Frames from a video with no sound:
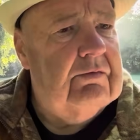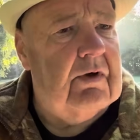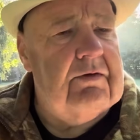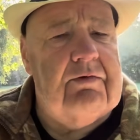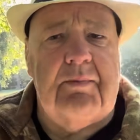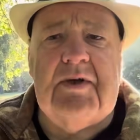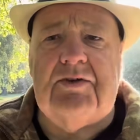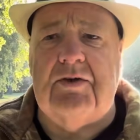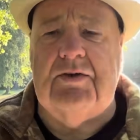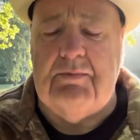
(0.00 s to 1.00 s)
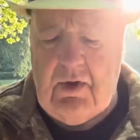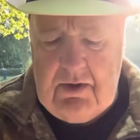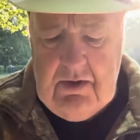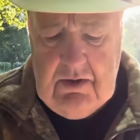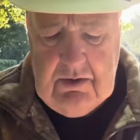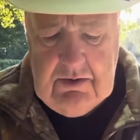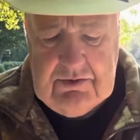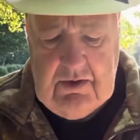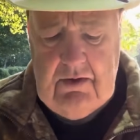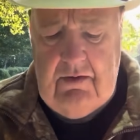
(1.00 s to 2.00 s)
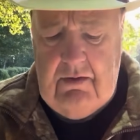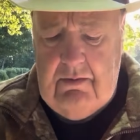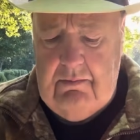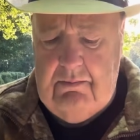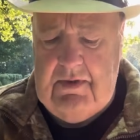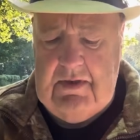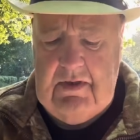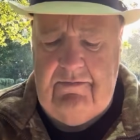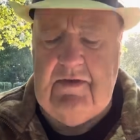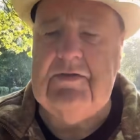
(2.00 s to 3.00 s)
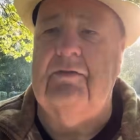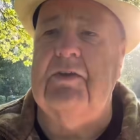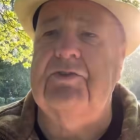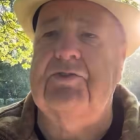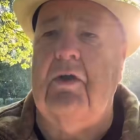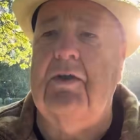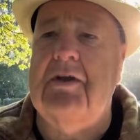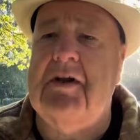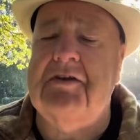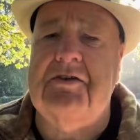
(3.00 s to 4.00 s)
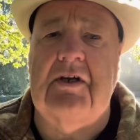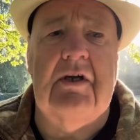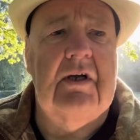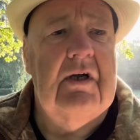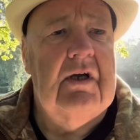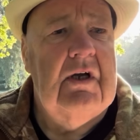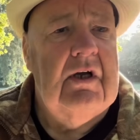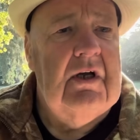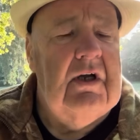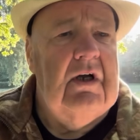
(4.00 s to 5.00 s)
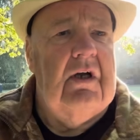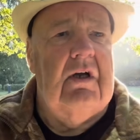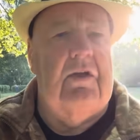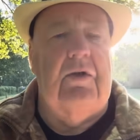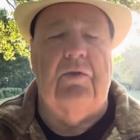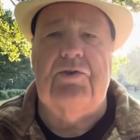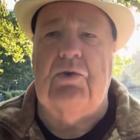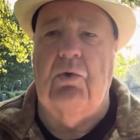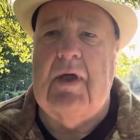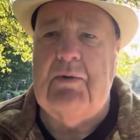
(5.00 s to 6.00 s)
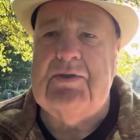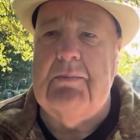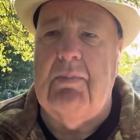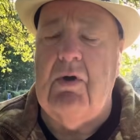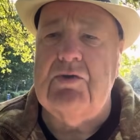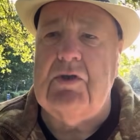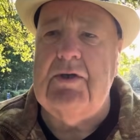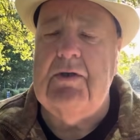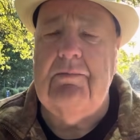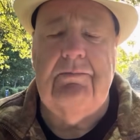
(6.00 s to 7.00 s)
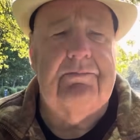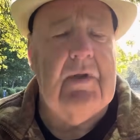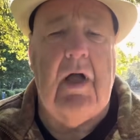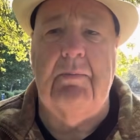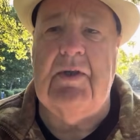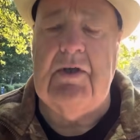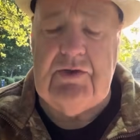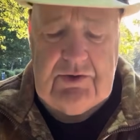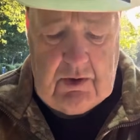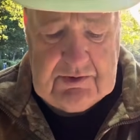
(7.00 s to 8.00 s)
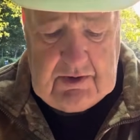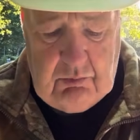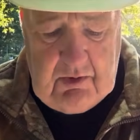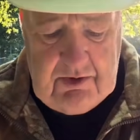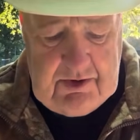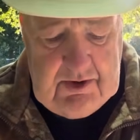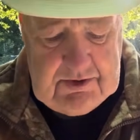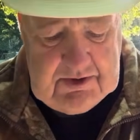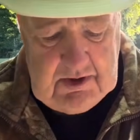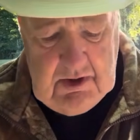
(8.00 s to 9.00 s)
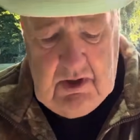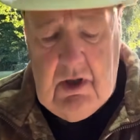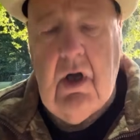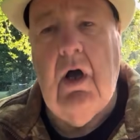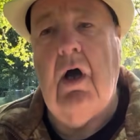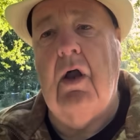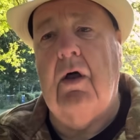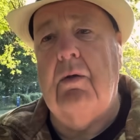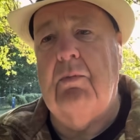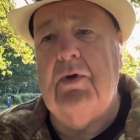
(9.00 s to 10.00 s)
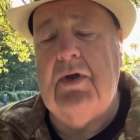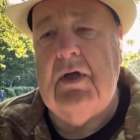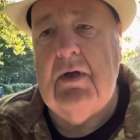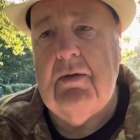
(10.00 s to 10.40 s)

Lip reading: information, tomorrow there's a May Day Festival of Solidarity at the old schoolhouse in Barnsley. I'll be there starting at 1:30, and on Monday,